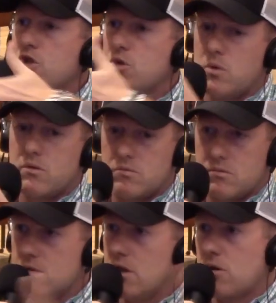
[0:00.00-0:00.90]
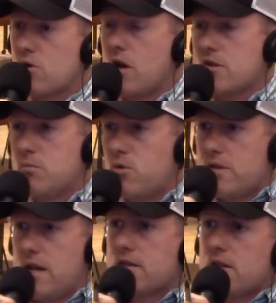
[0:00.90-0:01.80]
you, across the board
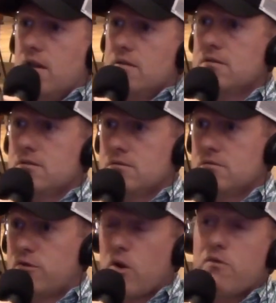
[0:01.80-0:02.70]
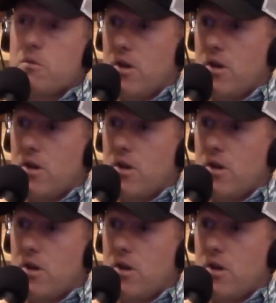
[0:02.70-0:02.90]
tax cut for everybody?